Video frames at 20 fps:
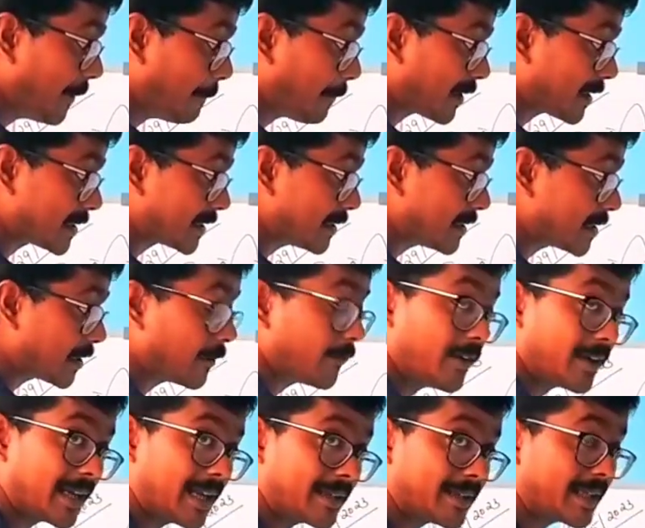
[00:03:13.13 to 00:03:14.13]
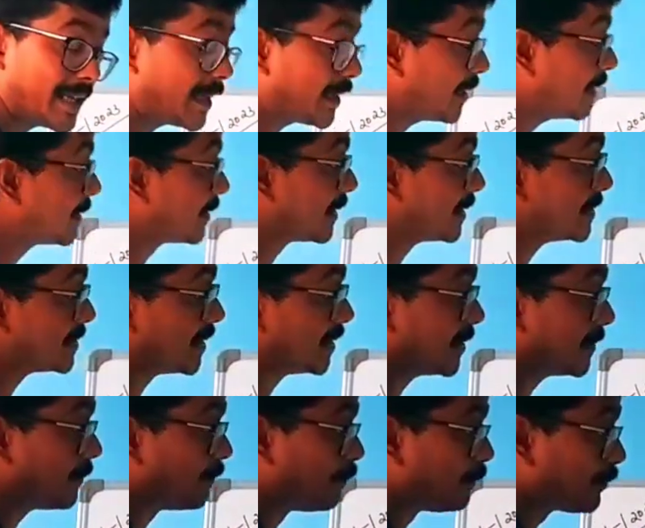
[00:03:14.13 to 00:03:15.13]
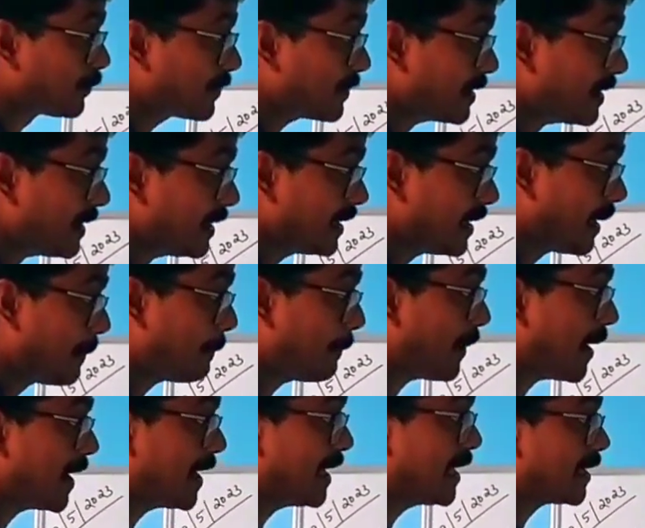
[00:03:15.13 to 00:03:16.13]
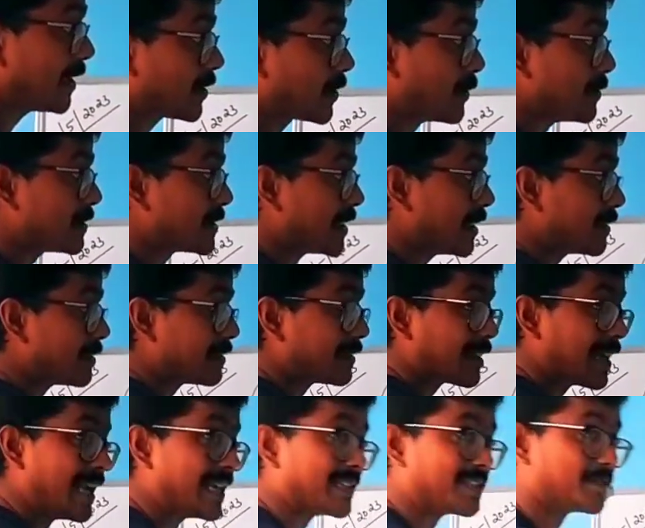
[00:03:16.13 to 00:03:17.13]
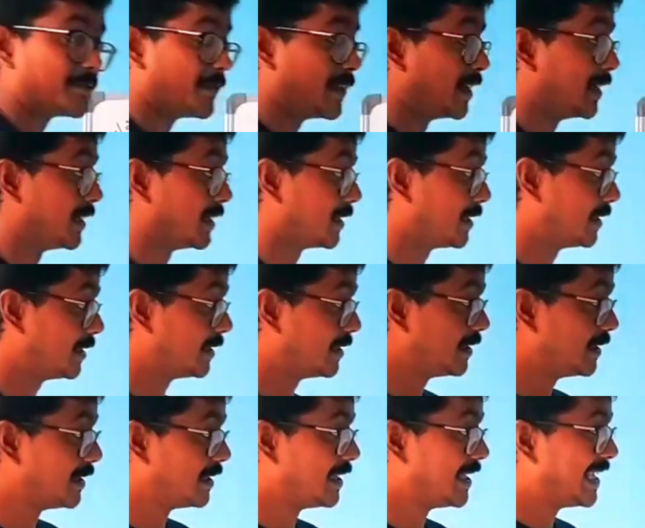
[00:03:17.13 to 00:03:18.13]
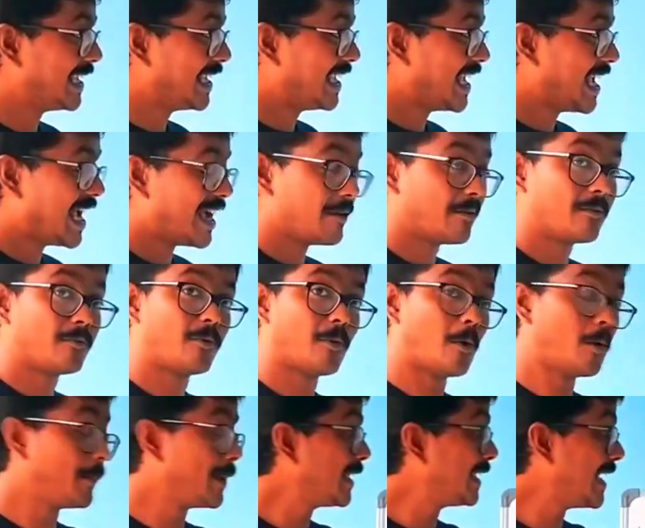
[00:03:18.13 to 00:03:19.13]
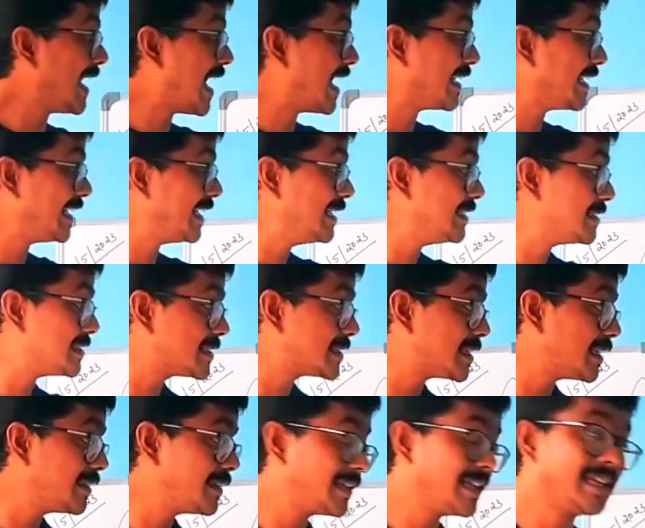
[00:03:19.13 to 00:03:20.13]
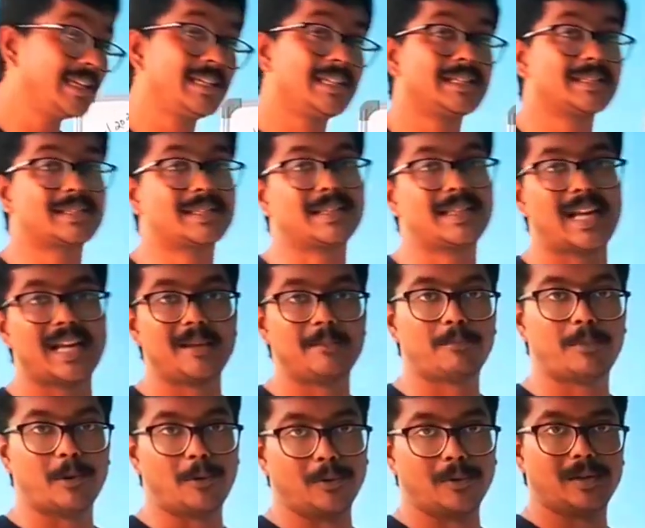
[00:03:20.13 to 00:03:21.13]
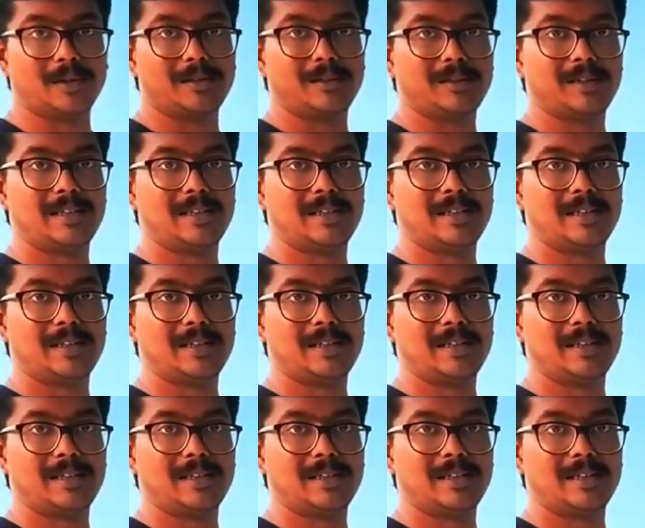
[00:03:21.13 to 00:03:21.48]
the presence of an attacking reagent, the pi electrons are transferred, forming an instantaneous dipole.